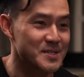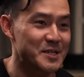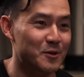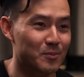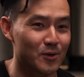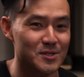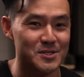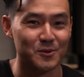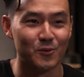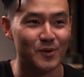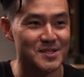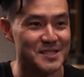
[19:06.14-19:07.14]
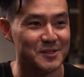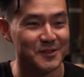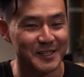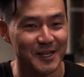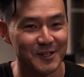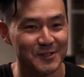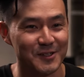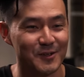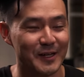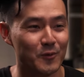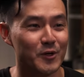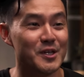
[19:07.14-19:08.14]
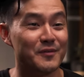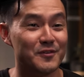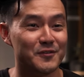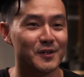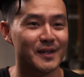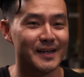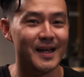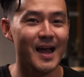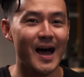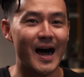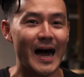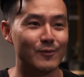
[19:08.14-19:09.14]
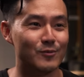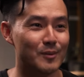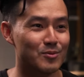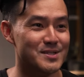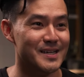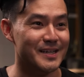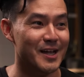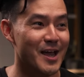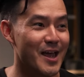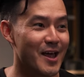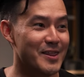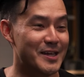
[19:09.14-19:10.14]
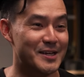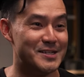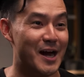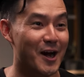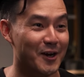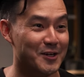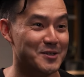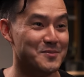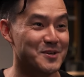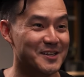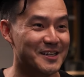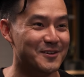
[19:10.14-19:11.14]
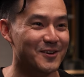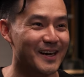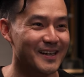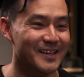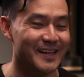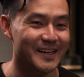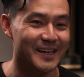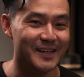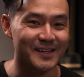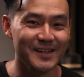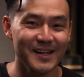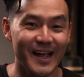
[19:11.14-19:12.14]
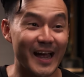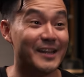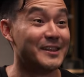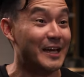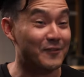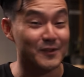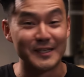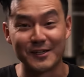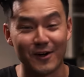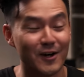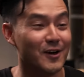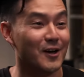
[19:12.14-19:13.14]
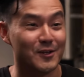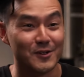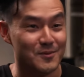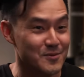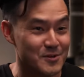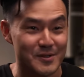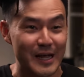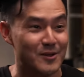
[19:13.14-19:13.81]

single person no. or one single character like where you have to feel like I represent the entire community, right? Yeah, like, and, right, right. and, thankfully, there are other now